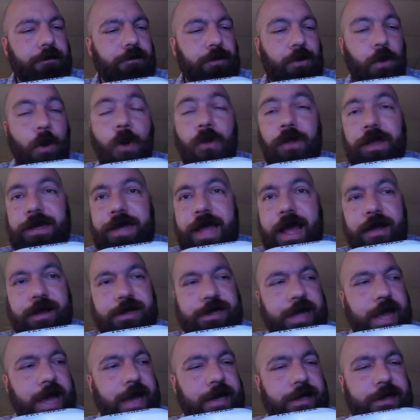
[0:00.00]
Only
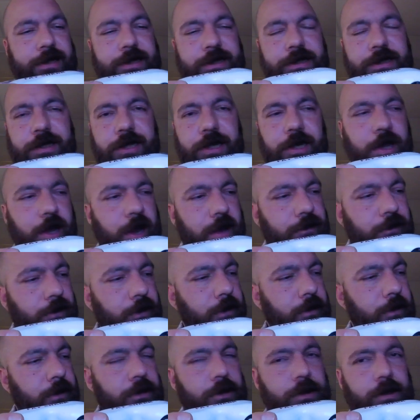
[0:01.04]
downside is the
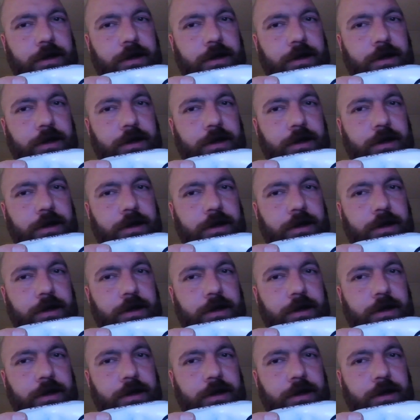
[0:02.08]
cover.